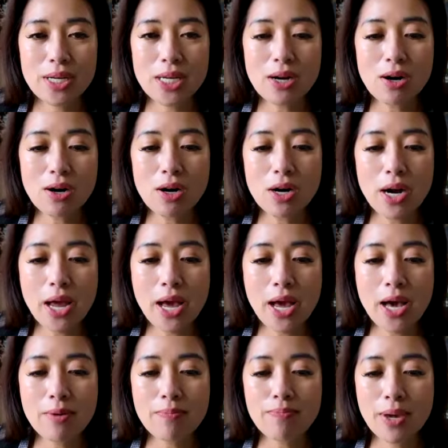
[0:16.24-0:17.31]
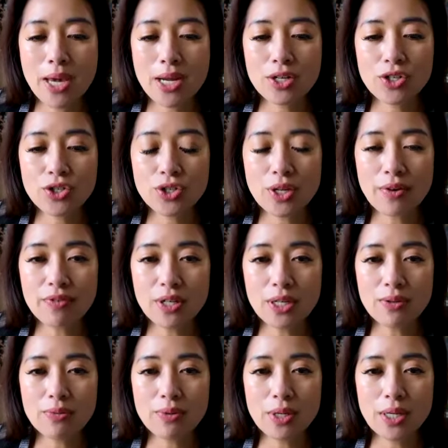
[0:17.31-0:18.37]
we are at page
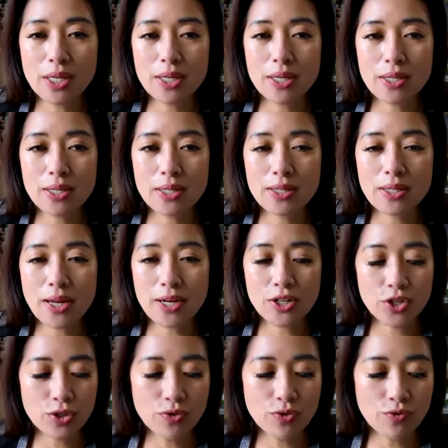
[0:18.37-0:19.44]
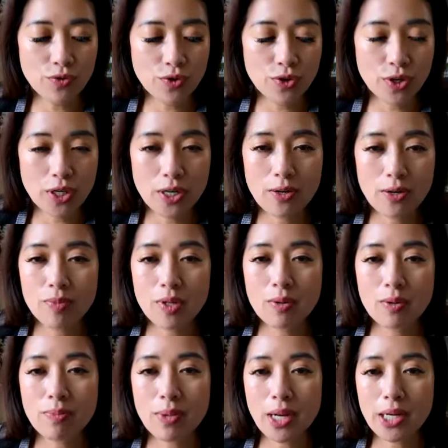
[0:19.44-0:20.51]
71, section 4,
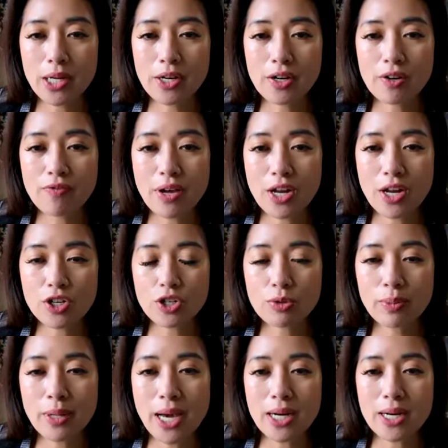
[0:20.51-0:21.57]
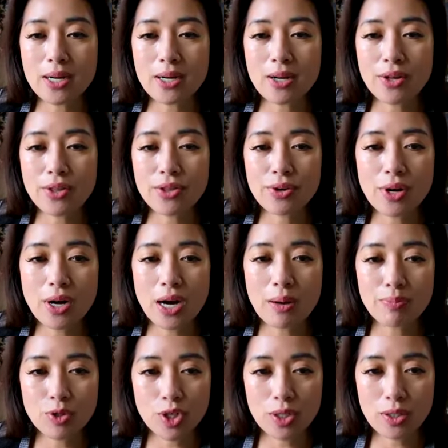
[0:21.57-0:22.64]
Medicare Advantage Plan and Other
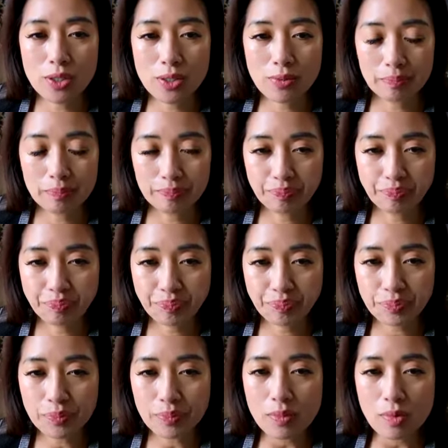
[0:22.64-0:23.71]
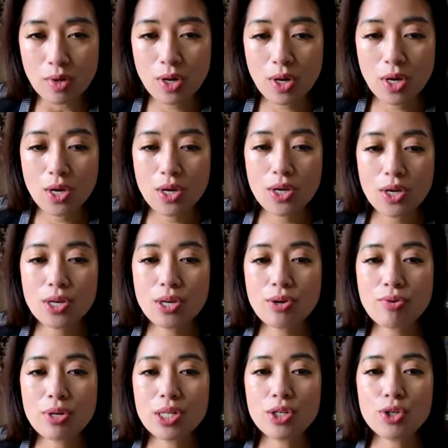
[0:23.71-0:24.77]
Options.
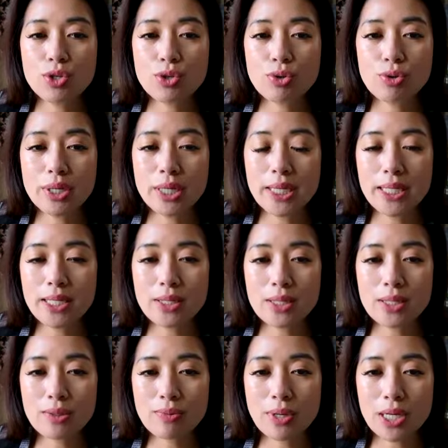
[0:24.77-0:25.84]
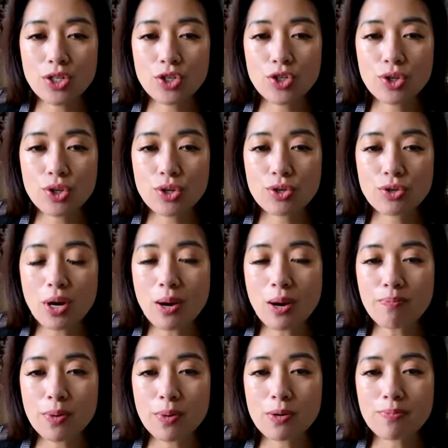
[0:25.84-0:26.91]
You could join, switch,
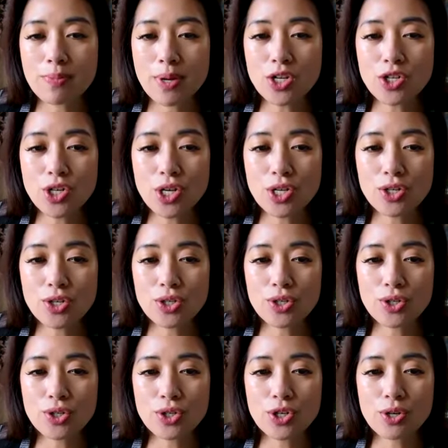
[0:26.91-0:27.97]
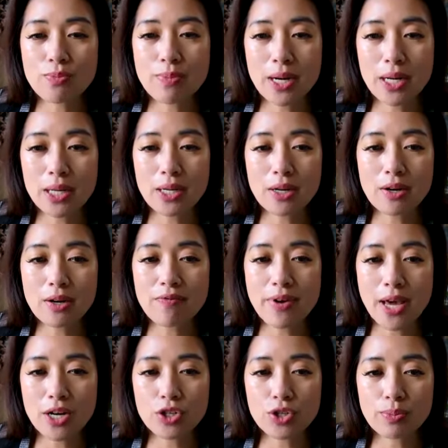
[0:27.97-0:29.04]
drop, or make changes to your Medicare
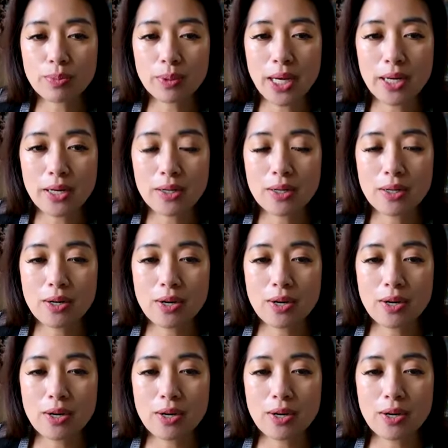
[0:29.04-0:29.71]
Advantage plan.